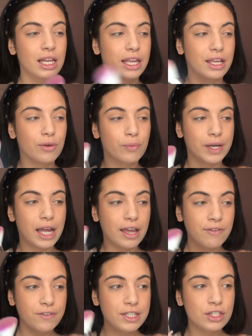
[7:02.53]
Like when
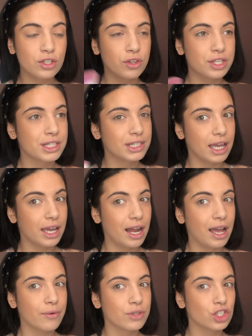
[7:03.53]
I first saw this set,
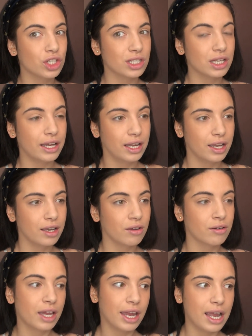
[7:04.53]
I was just like,
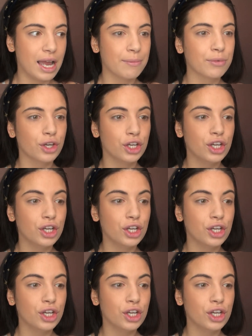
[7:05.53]
okay, I'm